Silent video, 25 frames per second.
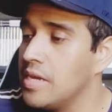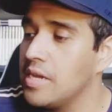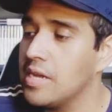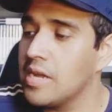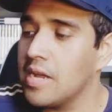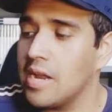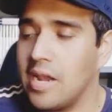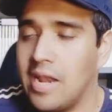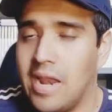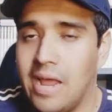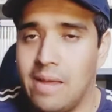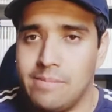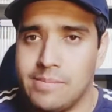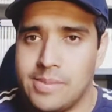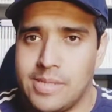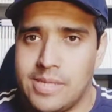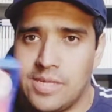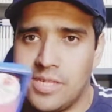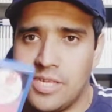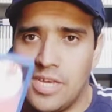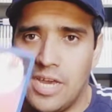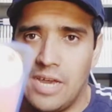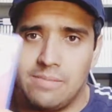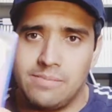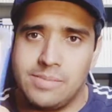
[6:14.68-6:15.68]
Clumsy
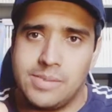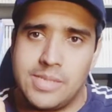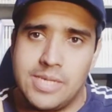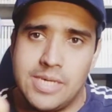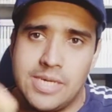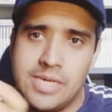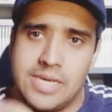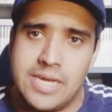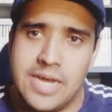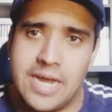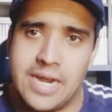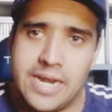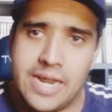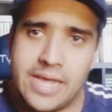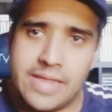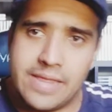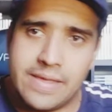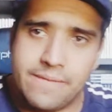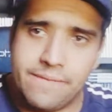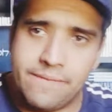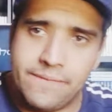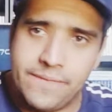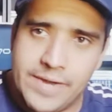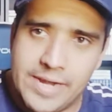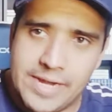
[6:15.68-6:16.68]
Shumsy, another
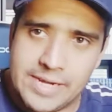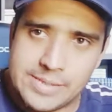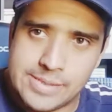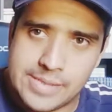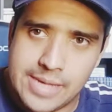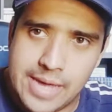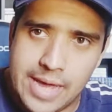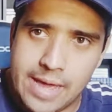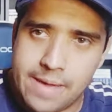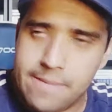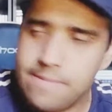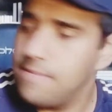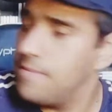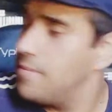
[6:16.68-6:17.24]
Phoenix game.